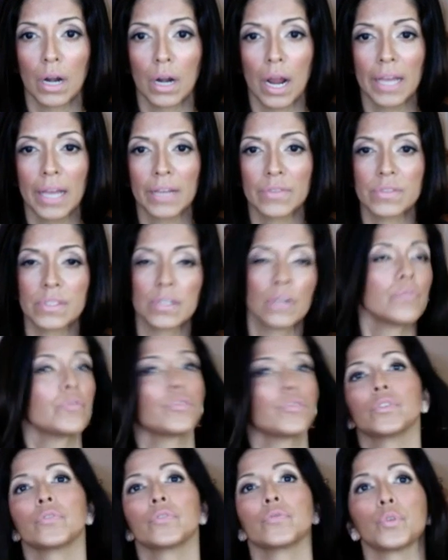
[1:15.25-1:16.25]
I've
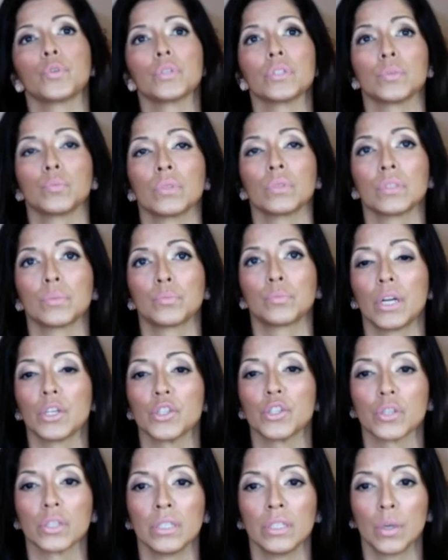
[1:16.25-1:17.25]
suffered for, with
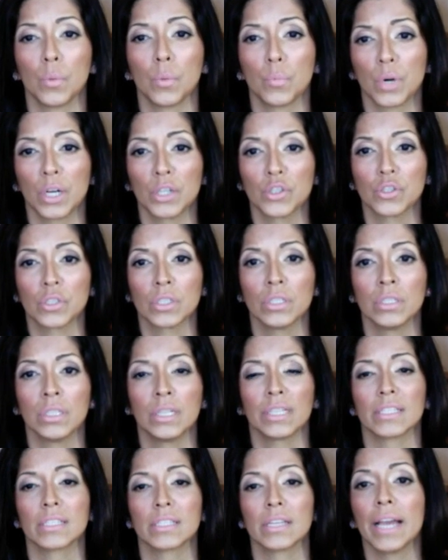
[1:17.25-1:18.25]
depression, oppression,
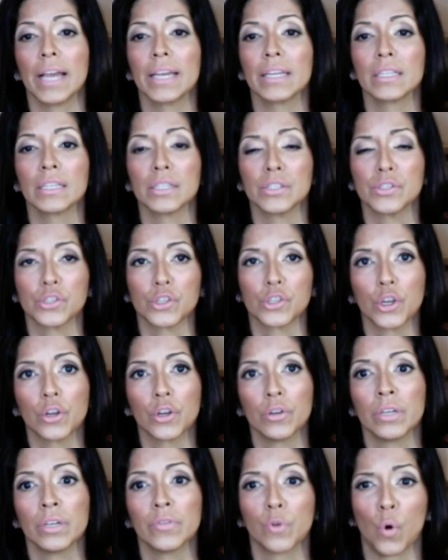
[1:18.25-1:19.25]
anxiety,
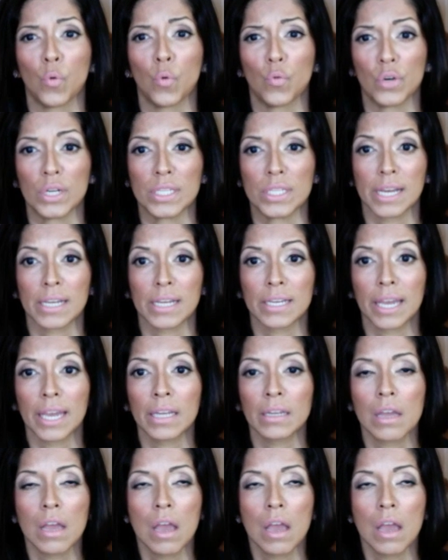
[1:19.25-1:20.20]
insecurity for over a decade.